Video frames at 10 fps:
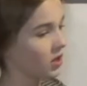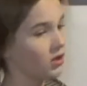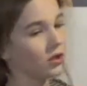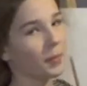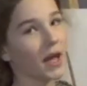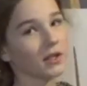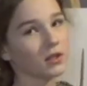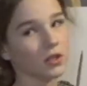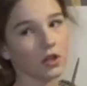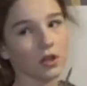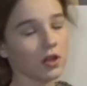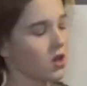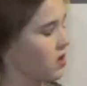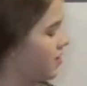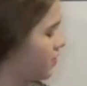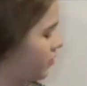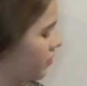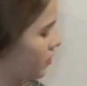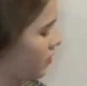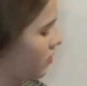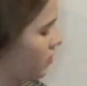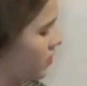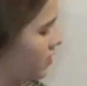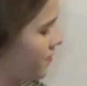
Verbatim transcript: your pencil through